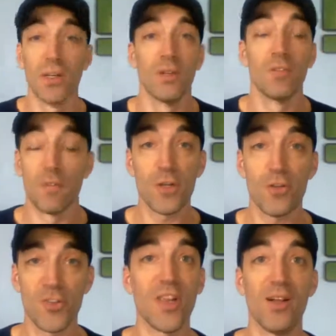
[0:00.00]
for
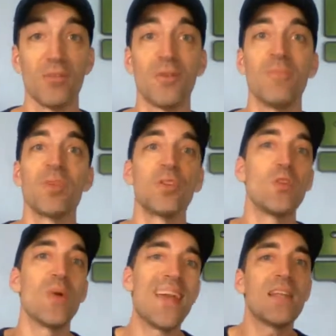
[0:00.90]
yourself to
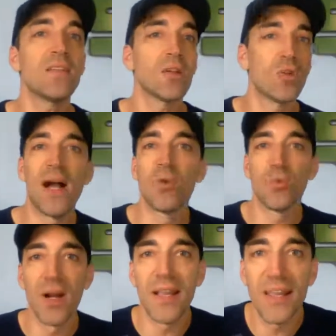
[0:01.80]
hit the ground
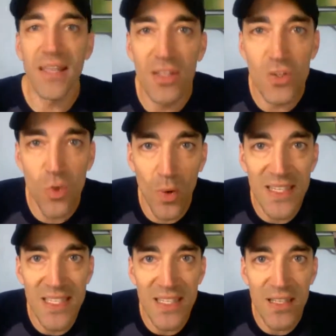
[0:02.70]
running in
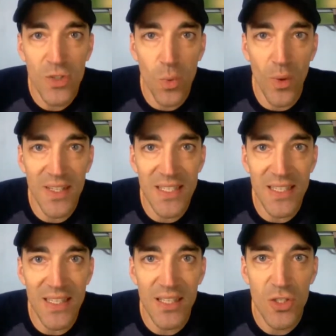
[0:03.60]

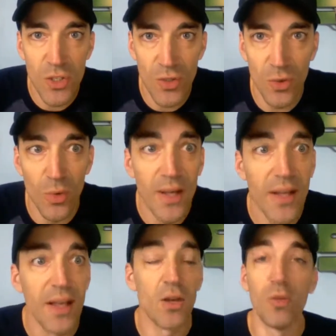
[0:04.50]
2022.
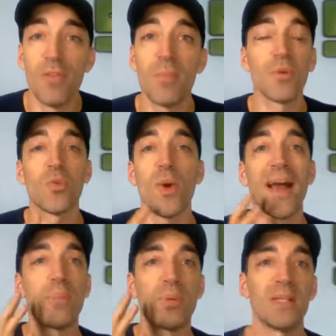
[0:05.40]
November is when I
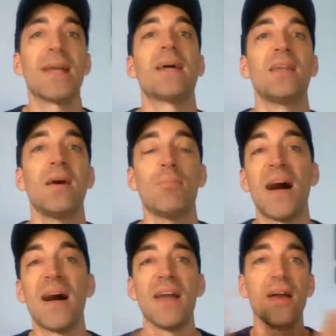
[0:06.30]
plan
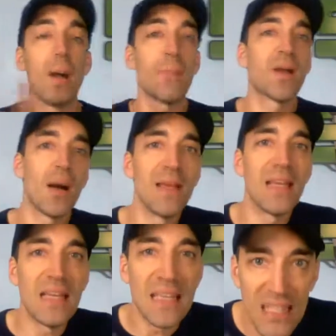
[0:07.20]
my
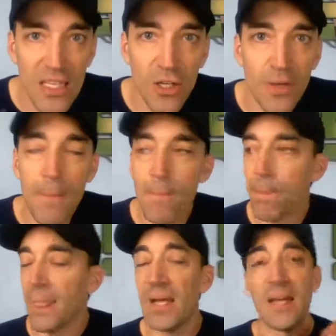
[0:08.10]
upcoming year,
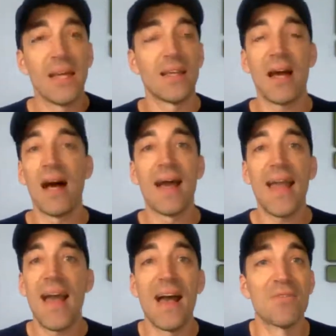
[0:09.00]
and I
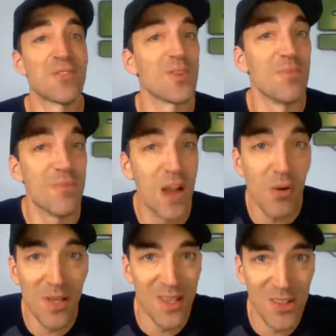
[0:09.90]
have some
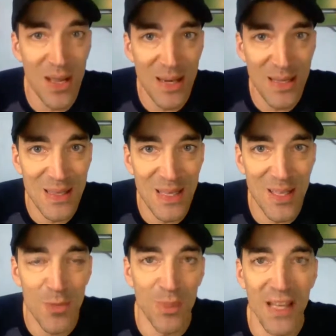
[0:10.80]
very exciting
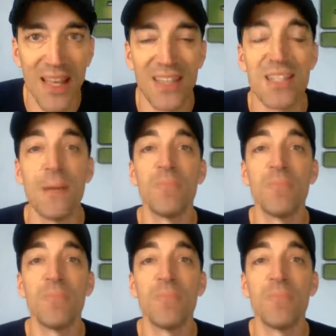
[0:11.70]
things planned